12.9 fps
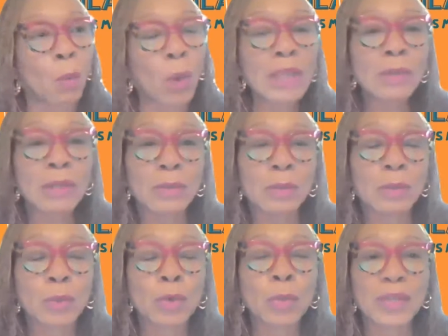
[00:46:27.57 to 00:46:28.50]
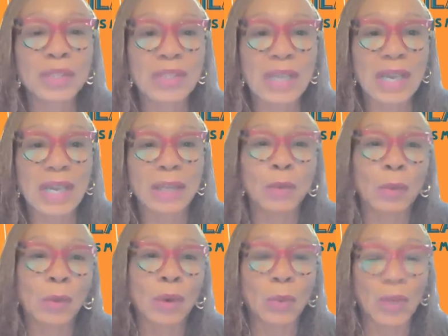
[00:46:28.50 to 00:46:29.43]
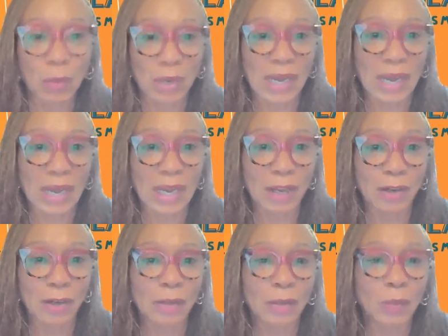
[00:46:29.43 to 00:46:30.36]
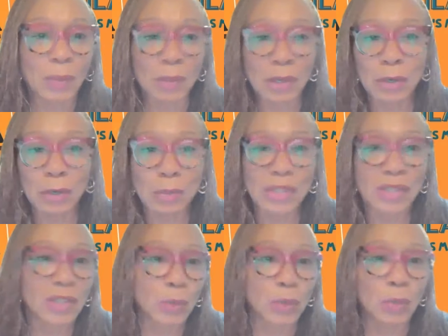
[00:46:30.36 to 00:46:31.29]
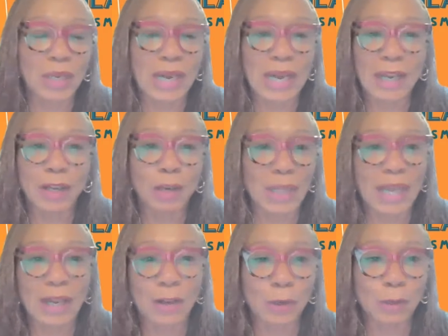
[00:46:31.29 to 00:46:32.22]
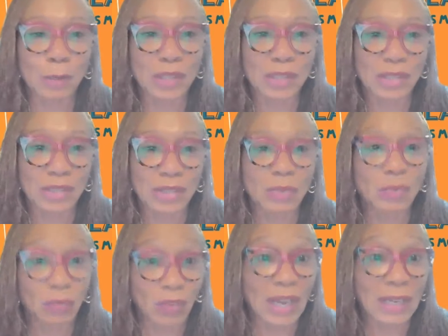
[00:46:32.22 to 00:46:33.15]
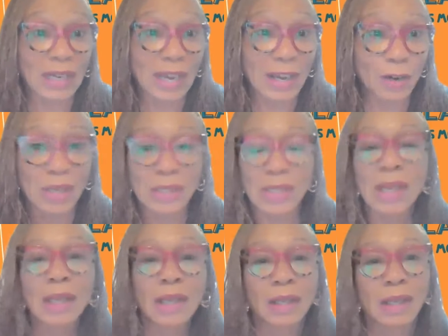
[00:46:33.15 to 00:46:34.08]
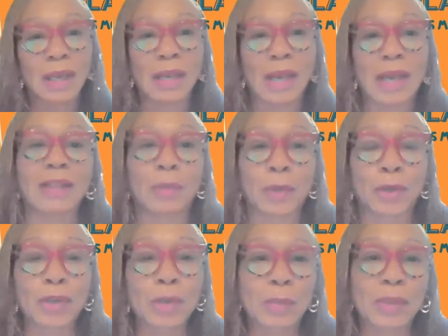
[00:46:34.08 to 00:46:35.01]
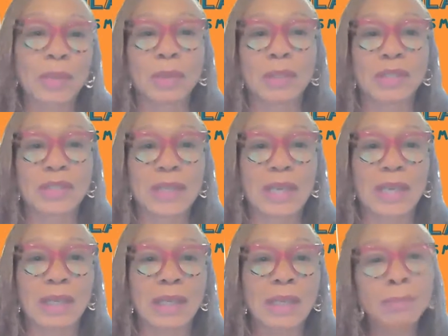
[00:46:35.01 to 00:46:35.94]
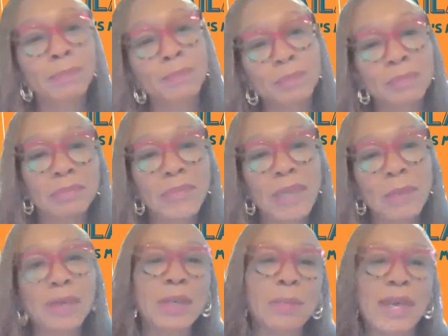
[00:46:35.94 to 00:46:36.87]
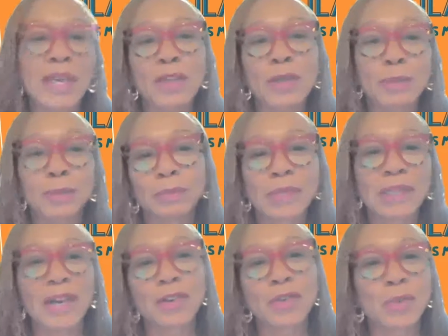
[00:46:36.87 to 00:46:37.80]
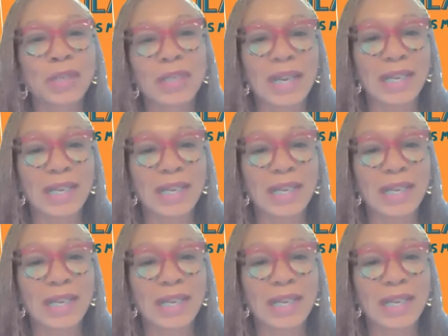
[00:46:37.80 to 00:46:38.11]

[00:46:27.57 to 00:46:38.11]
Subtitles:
one group is saying, we want to hire women-owned businesses. We want to hire Black-owned businesses. Fine, hire us. And the procurement people are saying, and we're going to pay you in 120